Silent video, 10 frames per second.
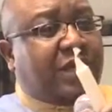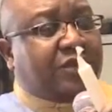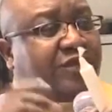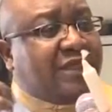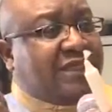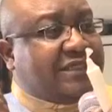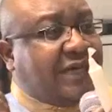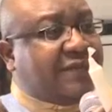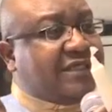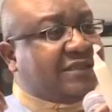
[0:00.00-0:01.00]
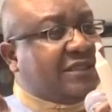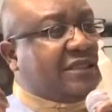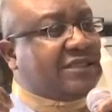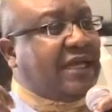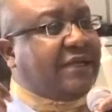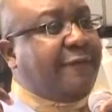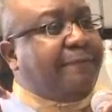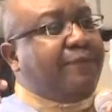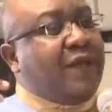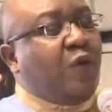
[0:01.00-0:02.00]
I was reading the chapter is, is, is that
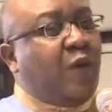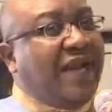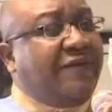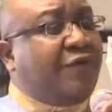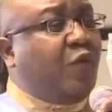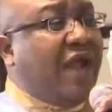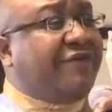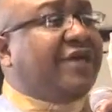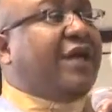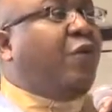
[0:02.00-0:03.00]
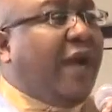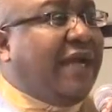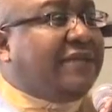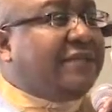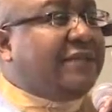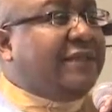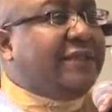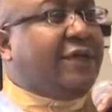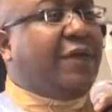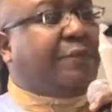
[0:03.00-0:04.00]
whenever, wherever they went,
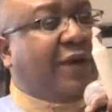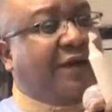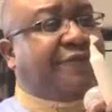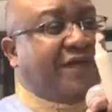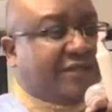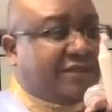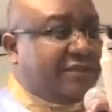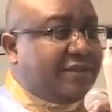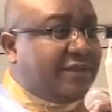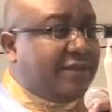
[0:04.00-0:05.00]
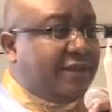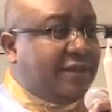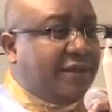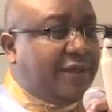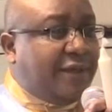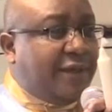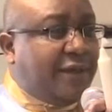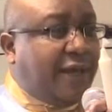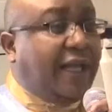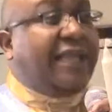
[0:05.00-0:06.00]
there were prophets.
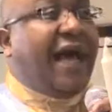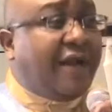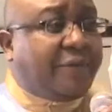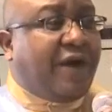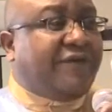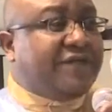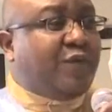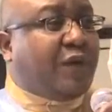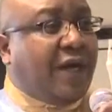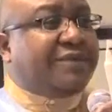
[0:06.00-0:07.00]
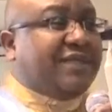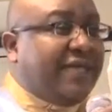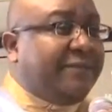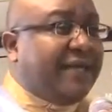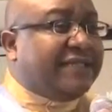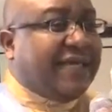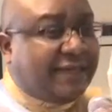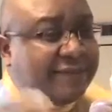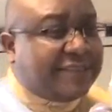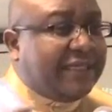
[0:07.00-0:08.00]
A lot of prophets will come to him and tell
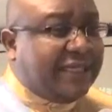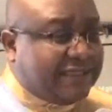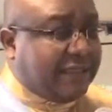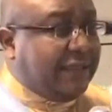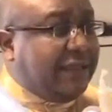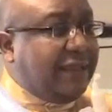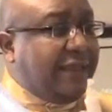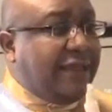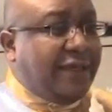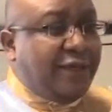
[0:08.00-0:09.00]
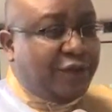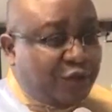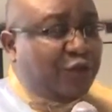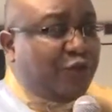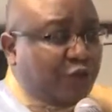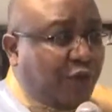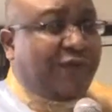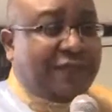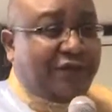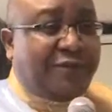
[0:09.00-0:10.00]
him, say, listen, do you know
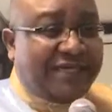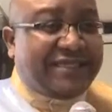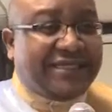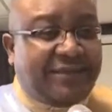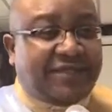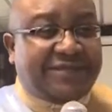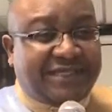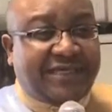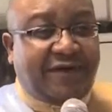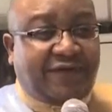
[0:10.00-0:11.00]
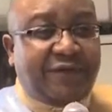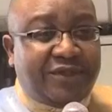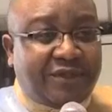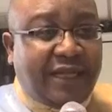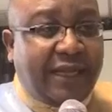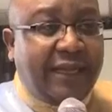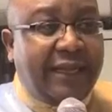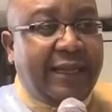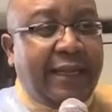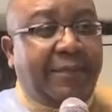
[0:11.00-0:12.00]
that your master is about to be taken away from you today?
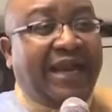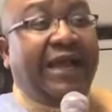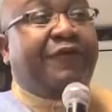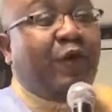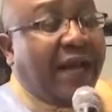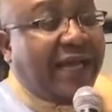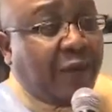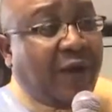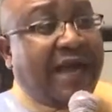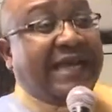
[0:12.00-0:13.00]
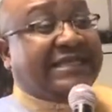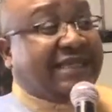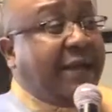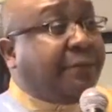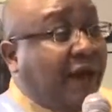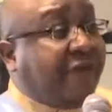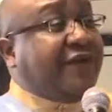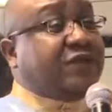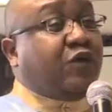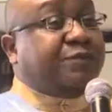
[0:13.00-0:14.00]
But everywhere he went, the same
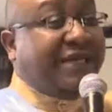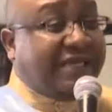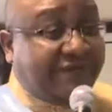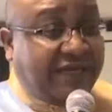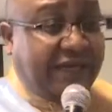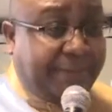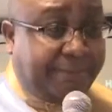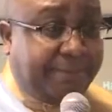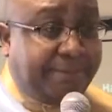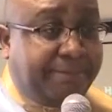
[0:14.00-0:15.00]
prophecy was being given him.